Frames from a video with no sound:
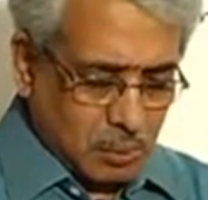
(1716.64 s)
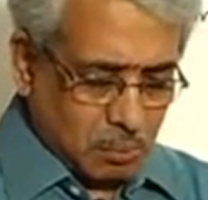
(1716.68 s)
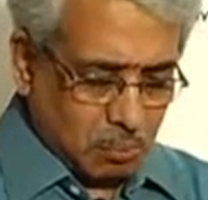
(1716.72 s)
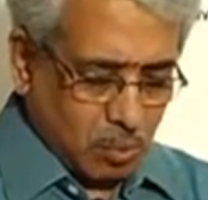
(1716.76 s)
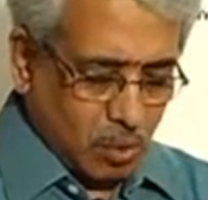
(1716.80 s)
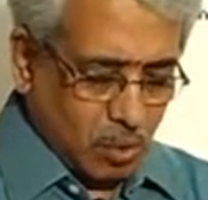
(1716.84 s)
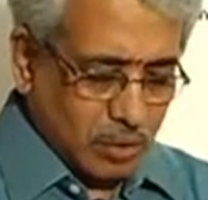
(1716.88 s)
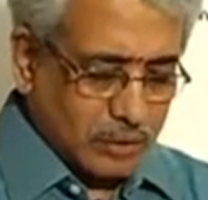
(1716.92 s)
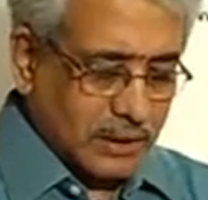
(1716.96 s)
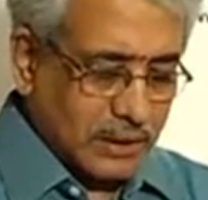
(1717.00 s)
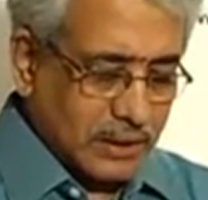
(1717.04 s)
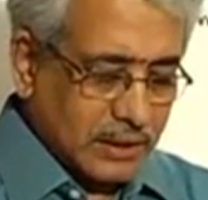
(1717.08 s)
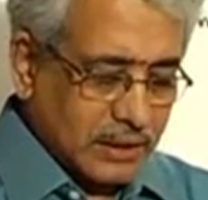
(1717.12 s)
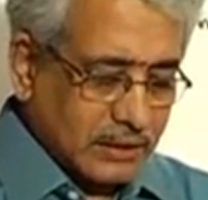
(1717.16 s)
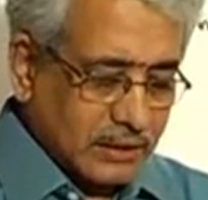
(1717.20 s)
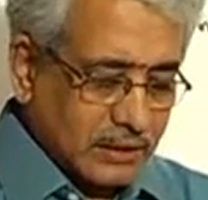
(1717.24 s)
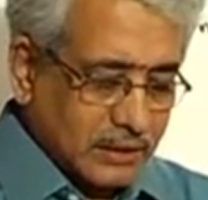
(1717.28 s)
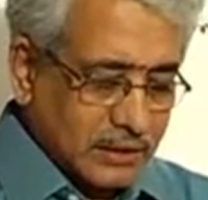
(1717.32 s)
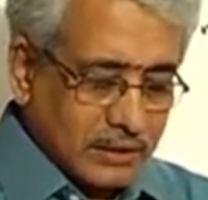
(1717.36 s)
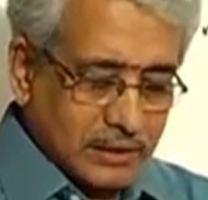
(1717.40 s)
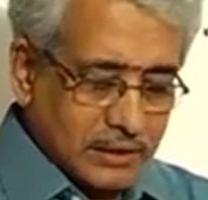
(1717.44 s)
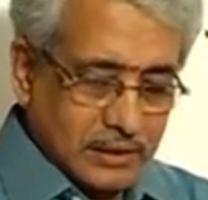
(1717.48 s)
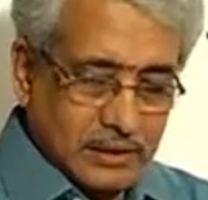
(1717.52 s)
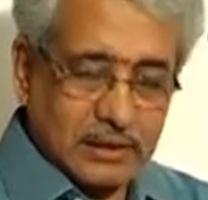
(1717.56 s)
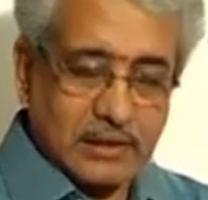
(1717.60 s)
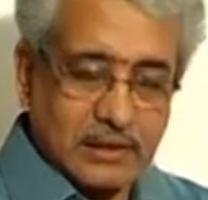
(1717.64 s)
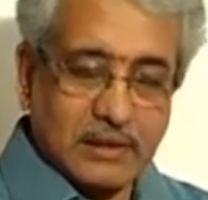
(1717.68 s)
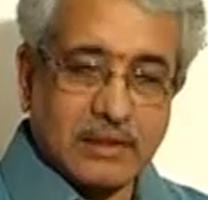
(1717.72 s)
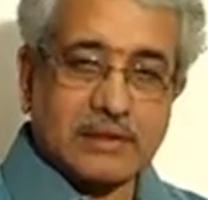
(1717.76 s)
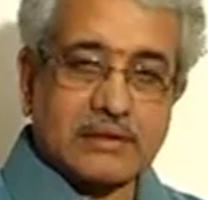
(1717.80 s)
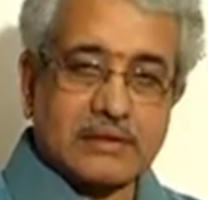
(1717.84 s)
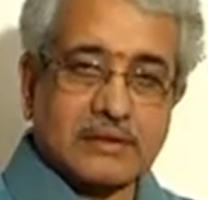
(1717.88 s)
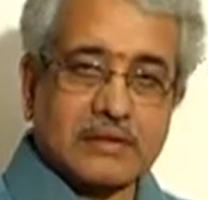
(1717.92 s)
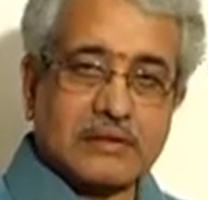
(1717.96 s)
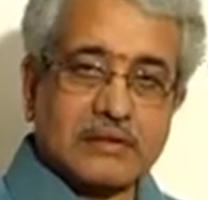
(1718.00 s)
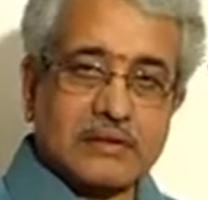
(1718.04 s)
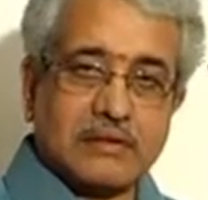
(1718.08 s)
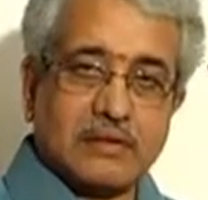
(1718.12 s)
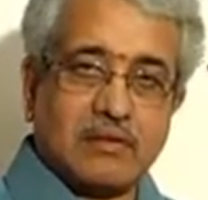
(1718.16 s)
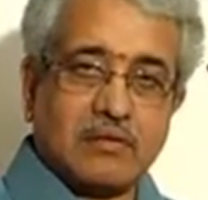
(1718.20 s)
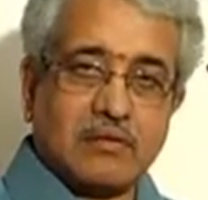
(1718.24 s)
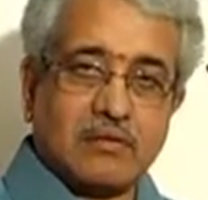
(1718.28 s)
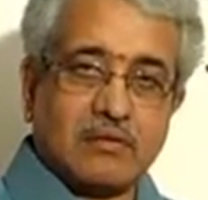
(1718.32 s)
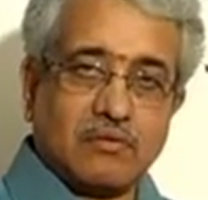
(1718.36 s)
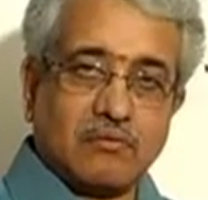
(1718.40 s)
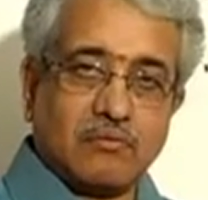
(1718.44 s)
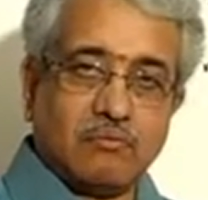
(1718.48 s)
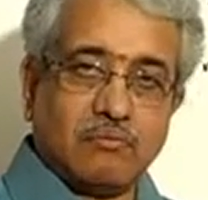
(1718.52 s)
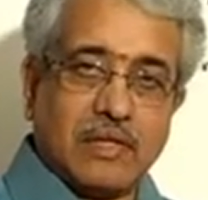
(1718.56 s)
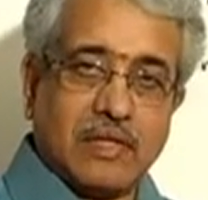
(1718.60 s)
Both are
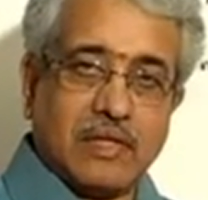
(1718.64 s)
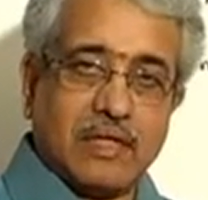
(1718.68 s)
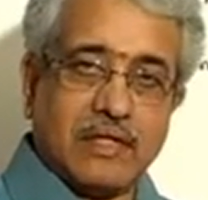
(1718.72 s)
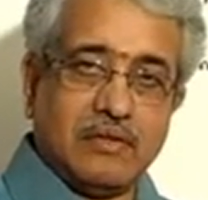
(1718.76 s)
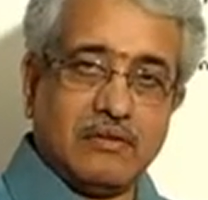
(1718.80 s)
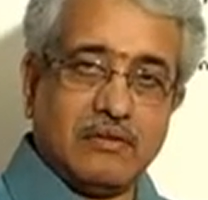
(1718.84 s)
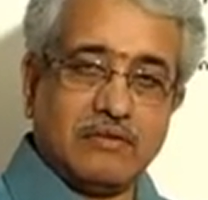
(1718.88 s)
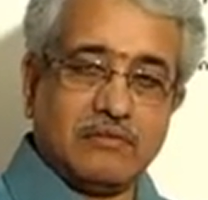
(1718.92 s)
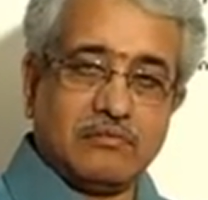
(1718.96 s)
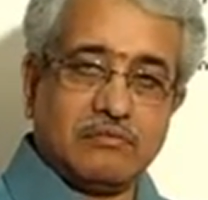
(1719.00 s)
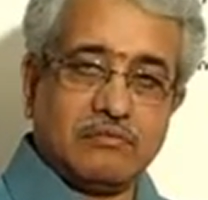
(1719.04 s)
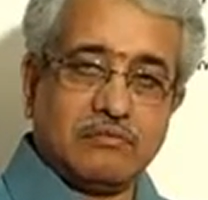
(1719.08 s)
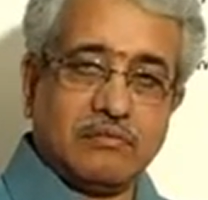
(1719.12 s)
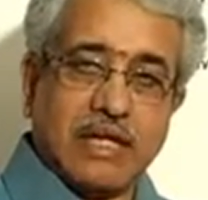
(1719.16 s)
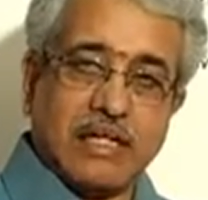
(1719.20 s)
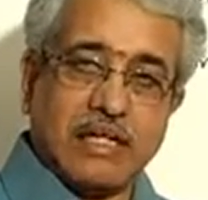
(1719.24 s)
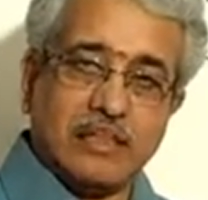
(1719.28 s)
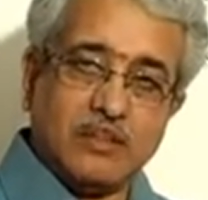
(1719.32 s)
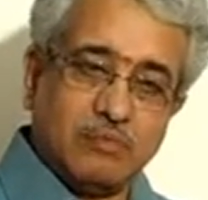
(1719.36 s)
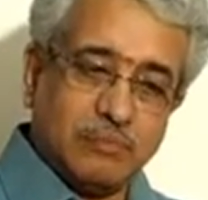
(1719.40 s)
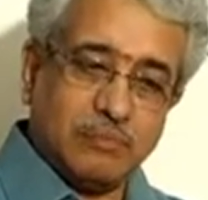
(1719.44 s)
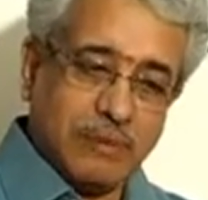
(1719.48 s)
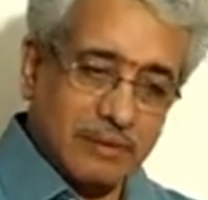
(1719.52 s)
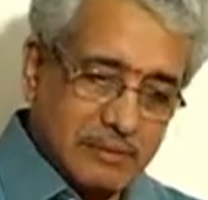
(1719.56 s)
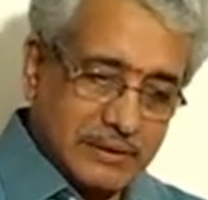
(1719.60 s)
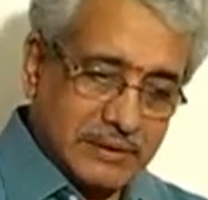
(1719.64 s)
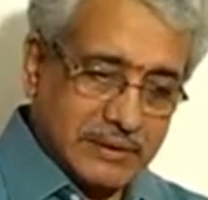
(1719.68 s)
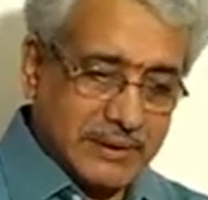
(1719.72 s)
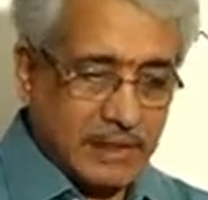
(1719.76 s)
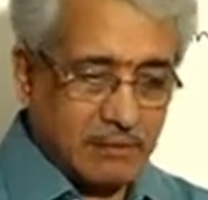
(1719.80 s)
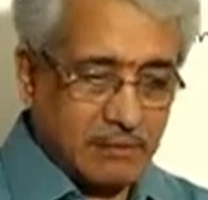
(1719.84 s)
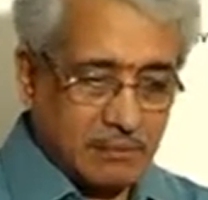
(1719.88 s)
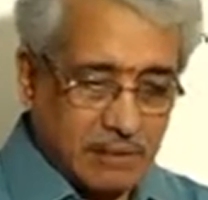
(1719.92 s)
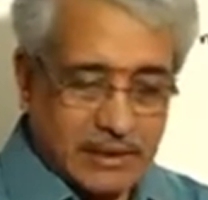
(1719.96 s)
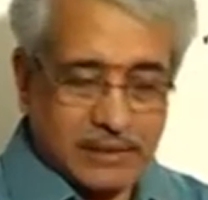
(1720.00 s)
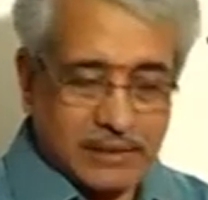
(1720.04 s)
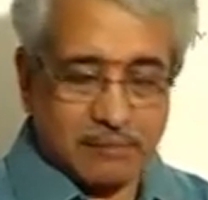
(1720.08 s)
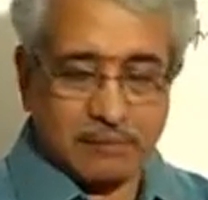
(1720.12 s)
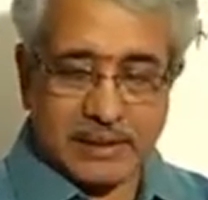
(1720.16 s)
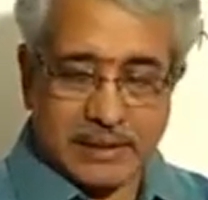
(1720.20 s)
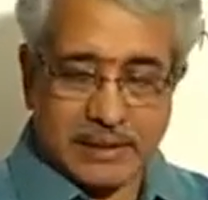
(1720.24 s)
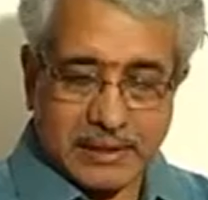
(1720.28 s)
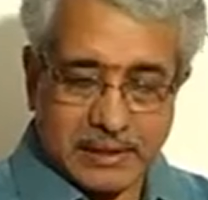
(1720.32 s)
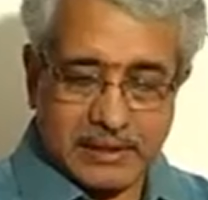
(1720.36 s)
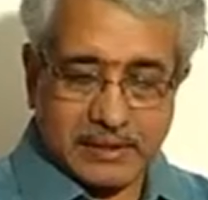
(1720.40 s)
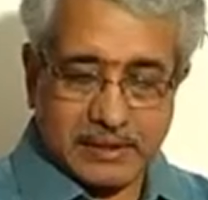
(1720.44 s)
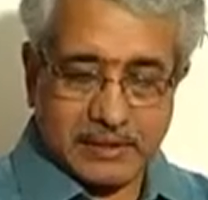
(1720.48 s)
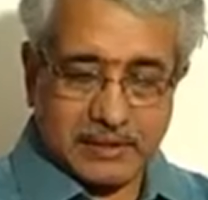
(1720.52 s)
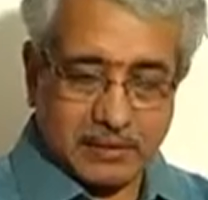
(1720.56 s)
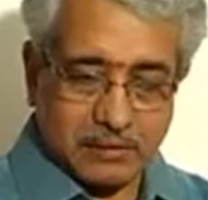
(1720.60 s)
by value may be same
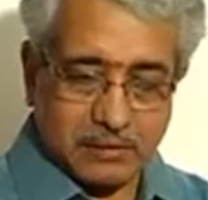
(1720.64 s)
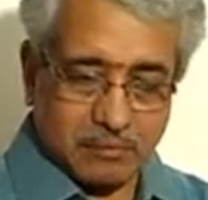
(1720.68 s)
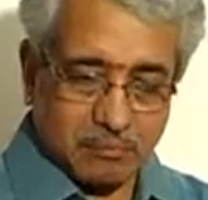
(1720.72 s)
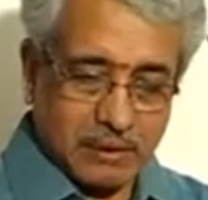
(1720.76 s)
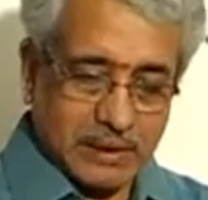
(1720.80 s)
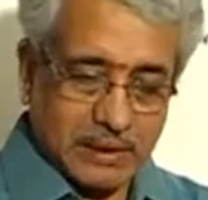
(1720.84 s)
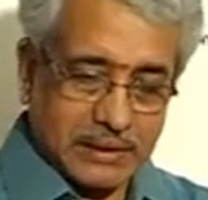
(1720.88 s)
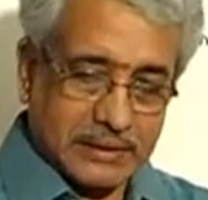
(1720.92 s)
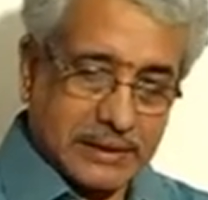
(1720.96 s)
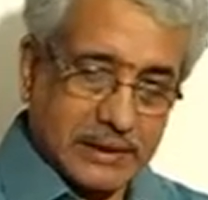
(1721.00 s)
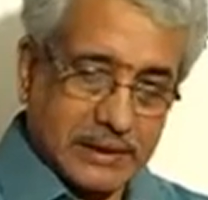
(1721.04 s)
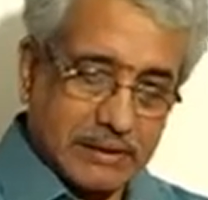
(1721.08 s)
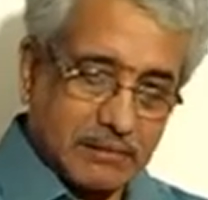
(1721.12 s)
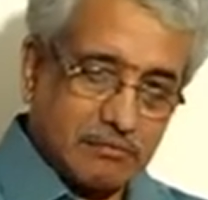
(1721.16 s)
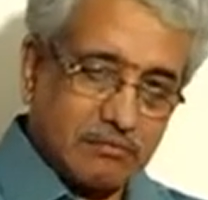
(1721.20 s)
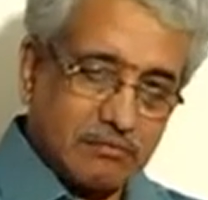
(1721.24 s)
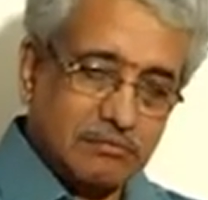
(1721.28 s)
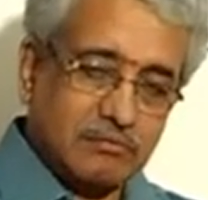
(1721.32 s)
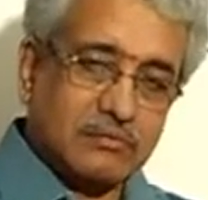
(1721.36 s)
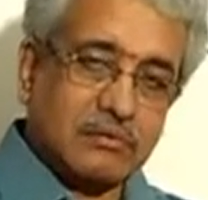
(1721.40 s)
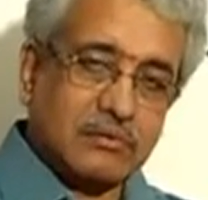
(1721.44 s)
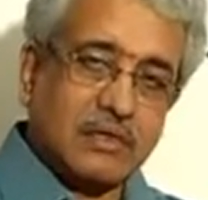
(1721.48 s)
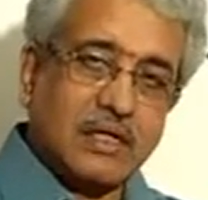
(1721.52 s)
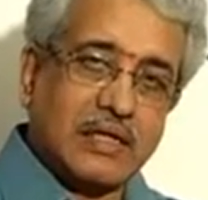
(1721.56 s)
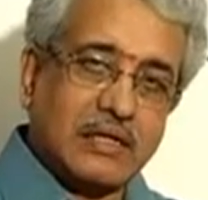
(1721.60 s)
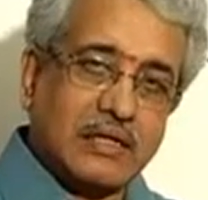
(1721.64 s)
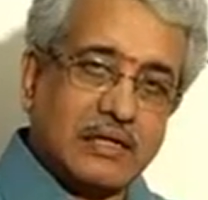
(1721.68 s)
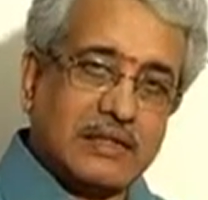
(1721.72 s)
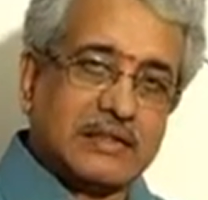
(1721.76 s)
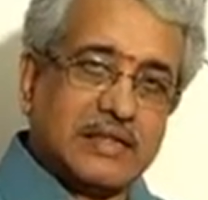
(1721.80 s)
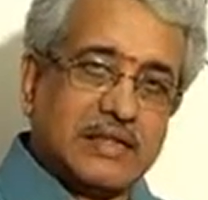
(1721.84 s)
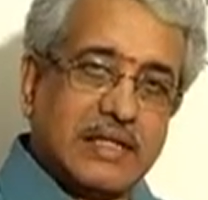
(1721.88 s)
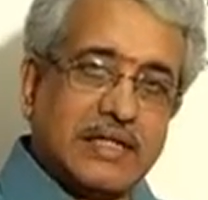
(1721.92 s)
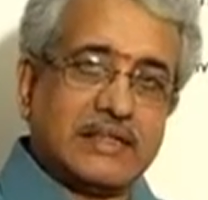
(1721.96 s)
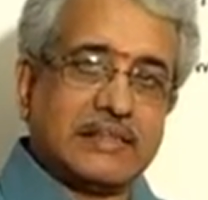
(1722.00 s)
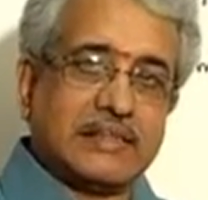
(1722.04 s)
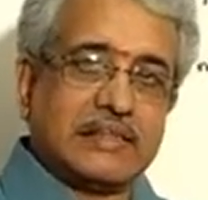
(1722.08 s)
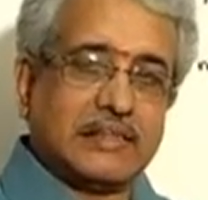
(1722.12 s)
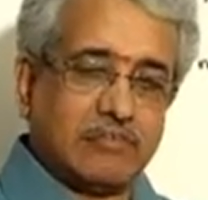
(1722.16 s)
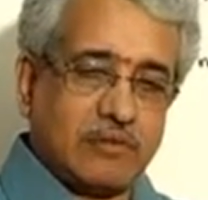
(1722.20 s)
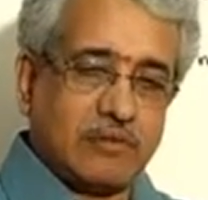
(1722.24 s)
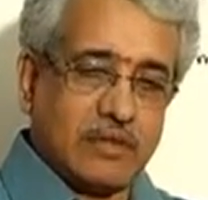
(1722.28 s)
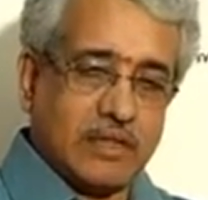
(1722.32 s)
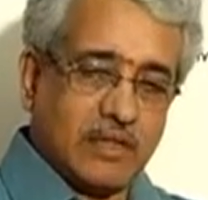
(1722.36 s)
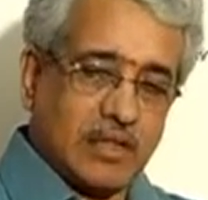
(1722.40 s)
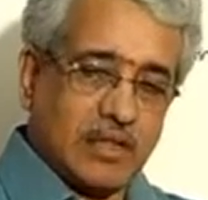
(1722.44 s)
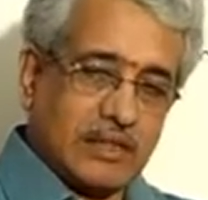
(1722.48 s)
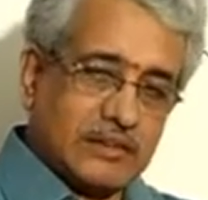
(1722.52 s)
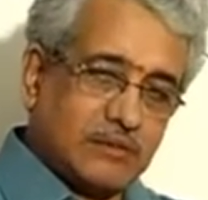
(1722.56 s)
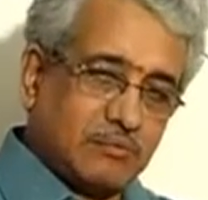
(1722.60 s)
ultimately, but their understanding is
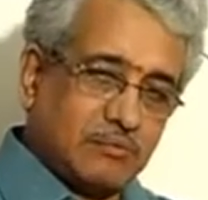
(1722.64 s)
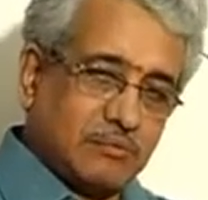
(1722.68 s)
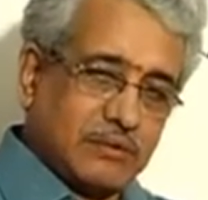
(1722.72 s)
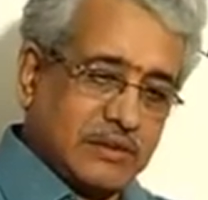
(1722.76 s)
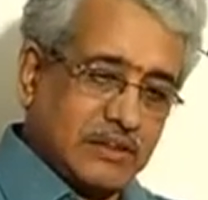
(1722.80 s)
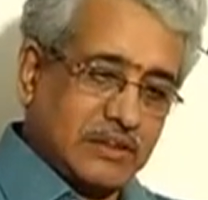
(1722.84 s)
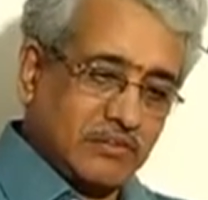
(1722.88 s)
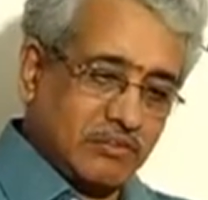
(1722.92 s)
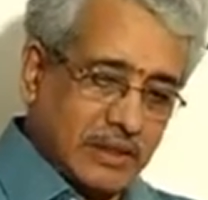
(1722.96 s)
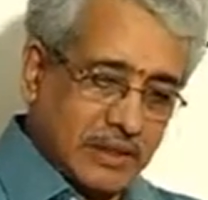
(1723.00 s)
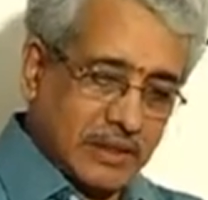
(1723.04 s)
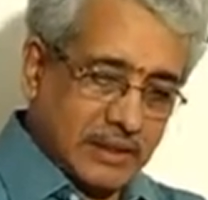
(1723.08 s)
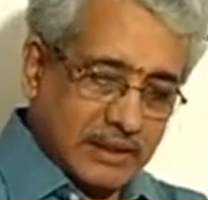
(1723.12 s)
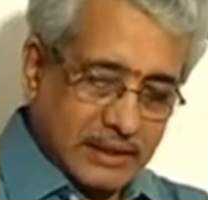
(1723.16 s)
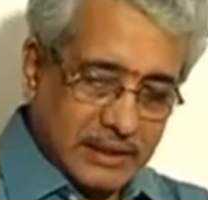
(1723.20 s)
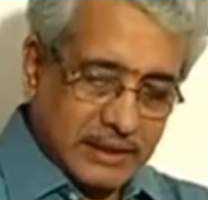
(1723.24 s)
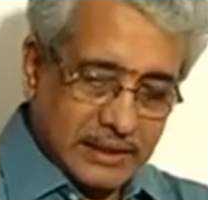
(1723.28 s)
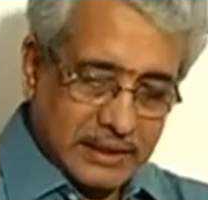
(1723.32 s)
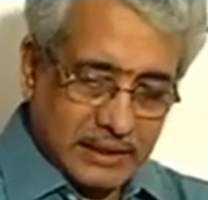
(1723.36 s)
different, concept is different.